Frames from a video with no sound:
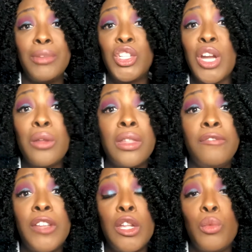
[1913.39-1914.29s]
Share this
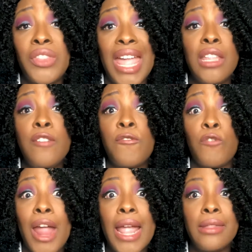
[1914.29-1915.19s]
video with any
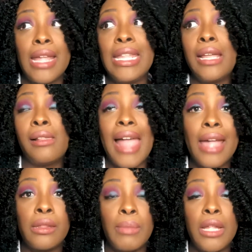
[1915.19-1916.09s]
friends, any
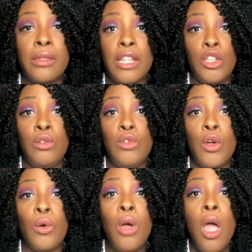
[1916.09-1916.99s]
classmates that you
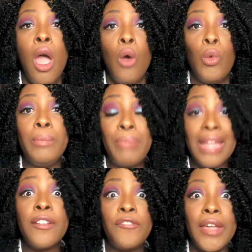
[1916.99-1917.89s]
know would
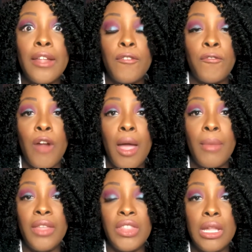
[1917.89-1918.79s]
benefit
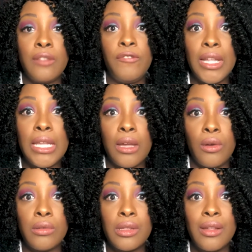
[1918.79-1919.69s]
from these
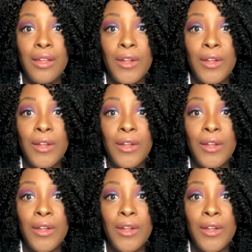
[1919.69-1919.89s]
videos.